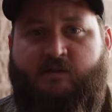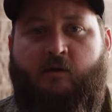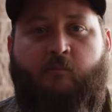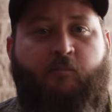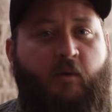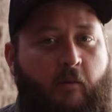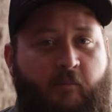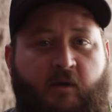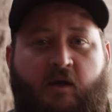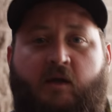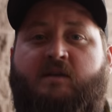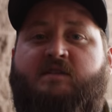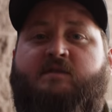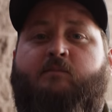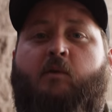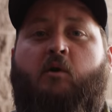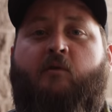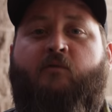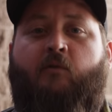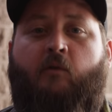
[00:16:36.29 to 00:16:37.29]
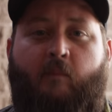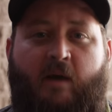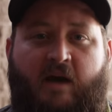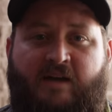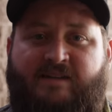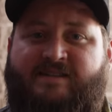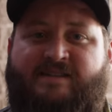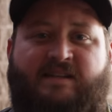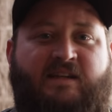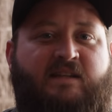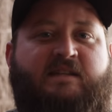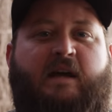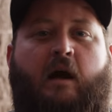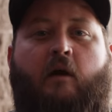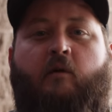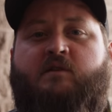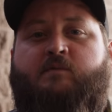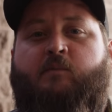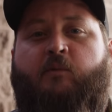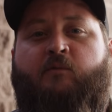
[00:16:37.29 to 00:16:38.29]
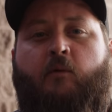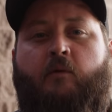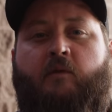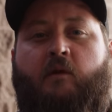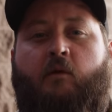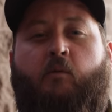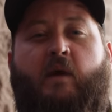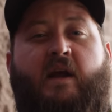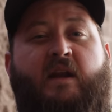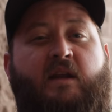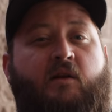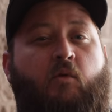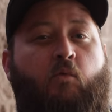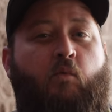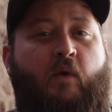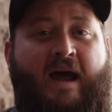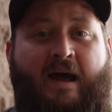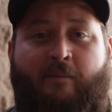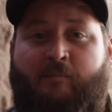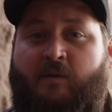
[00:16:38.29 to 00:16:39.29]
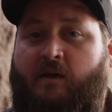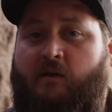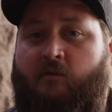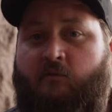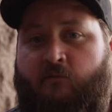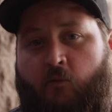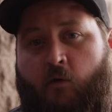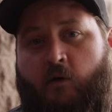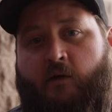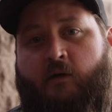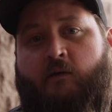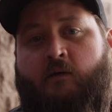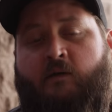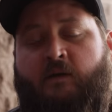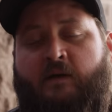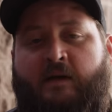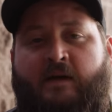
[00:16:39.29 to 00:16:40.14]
They're probably gonna smoke for about six hours before they're ready to wrap in foil.